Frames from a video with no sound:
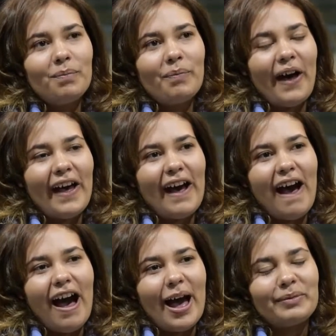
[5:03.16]
But
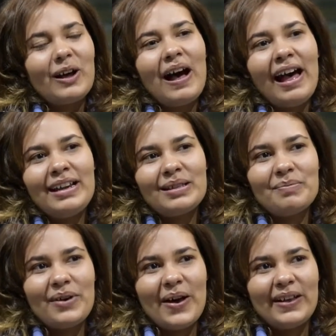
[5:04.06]
I'm kind of the
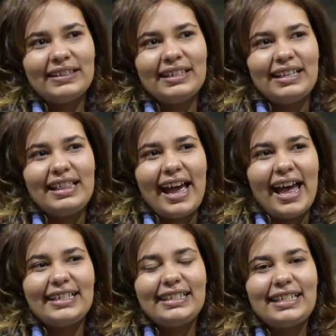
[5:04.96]
person
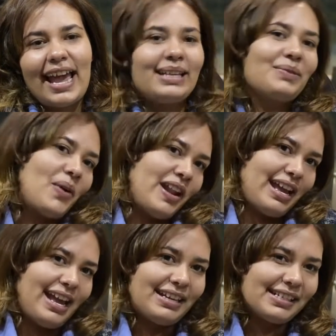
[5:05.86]
that takes one
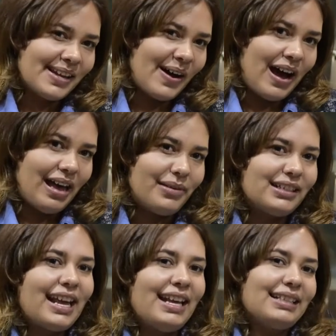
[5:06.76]
day at a time and
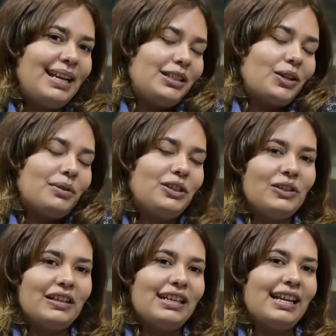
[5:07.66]
takes each
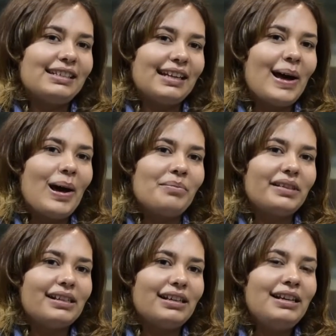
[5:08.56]
opportunity as it
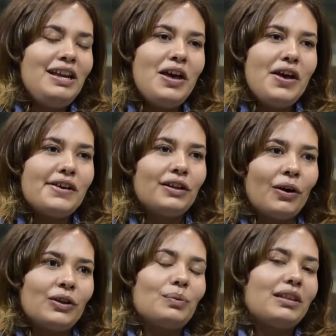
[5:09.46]
comes and
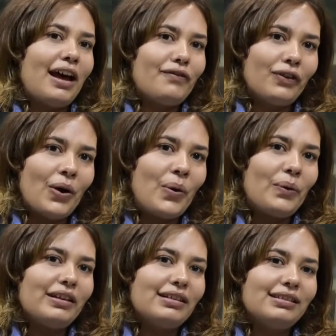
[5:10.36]
goes with that flow
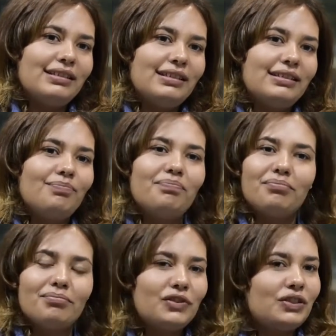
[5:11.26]
and
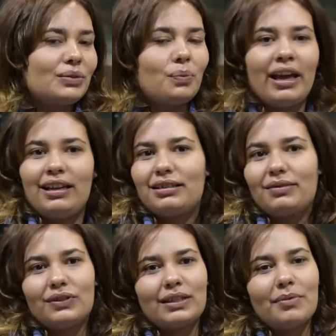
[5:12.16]
just waits
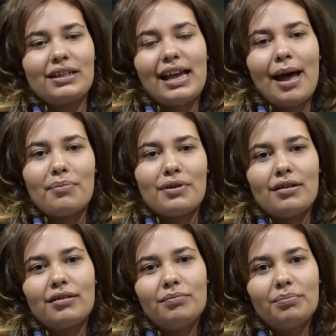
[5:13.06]
for something to
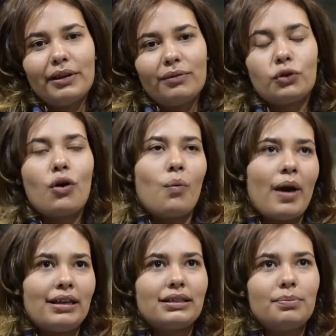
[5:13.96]
happen, but, well, not
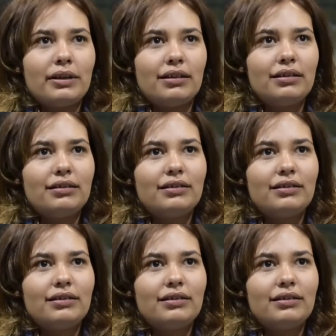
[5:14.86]
waits, but